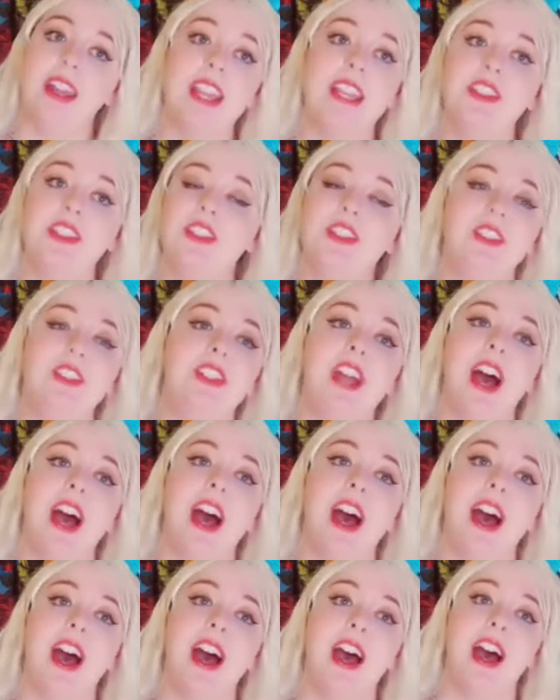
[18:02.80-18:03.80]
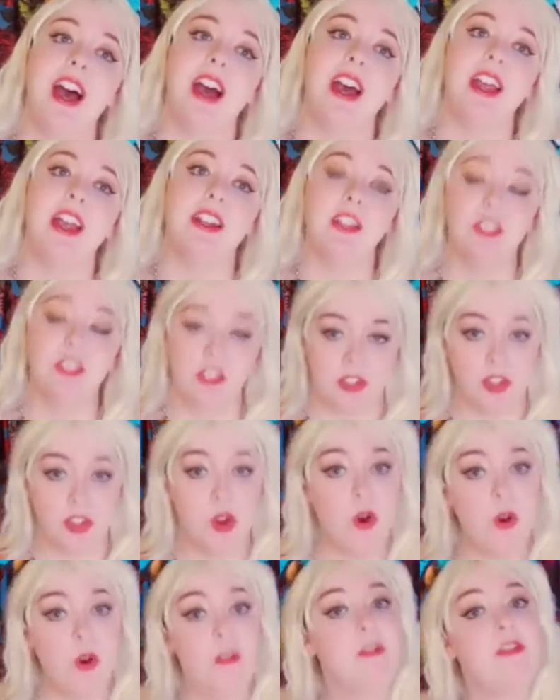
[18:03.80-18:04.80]
it's done
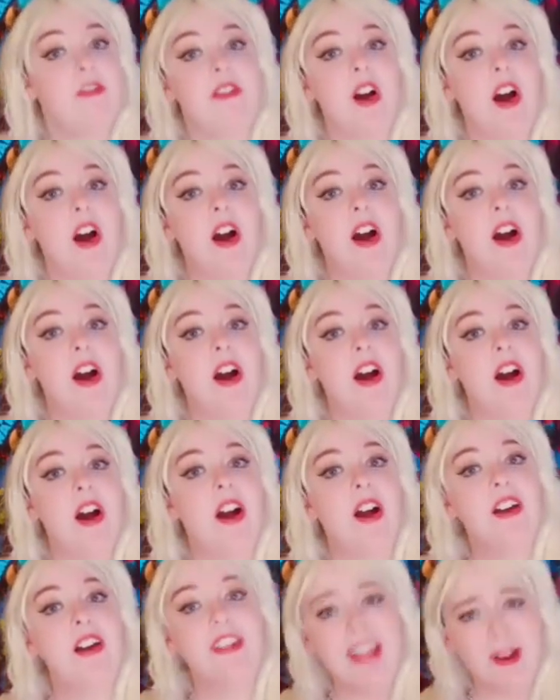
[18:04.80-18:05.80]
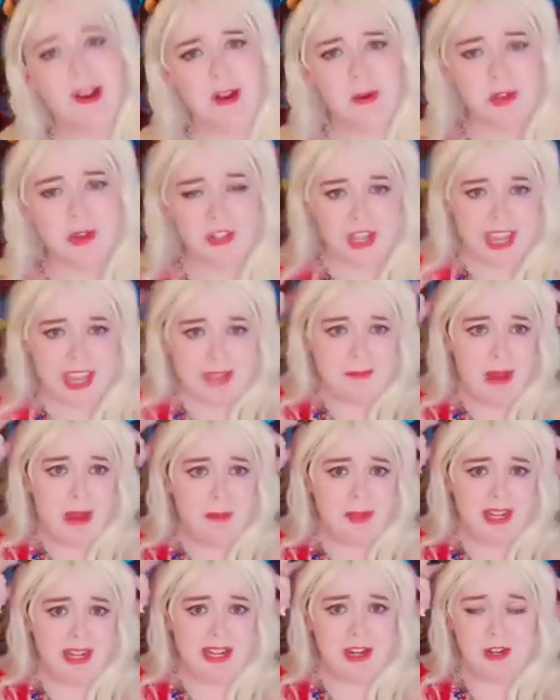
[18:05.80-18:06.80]
so far. Now I wish I had
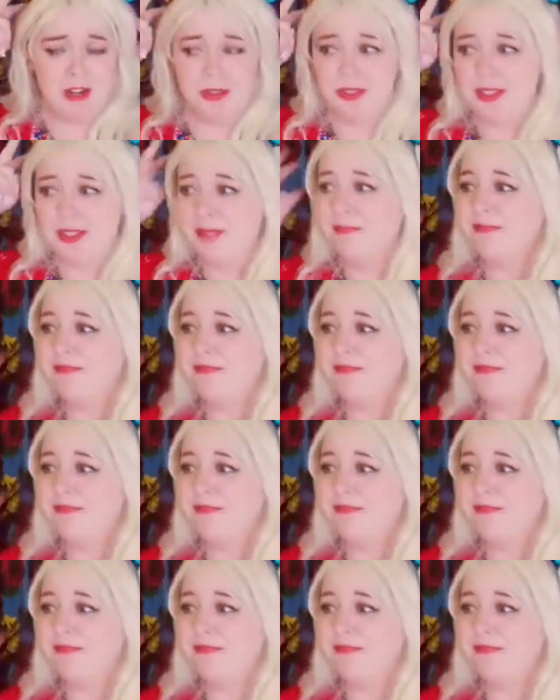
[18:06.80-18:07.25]
Muppet ears.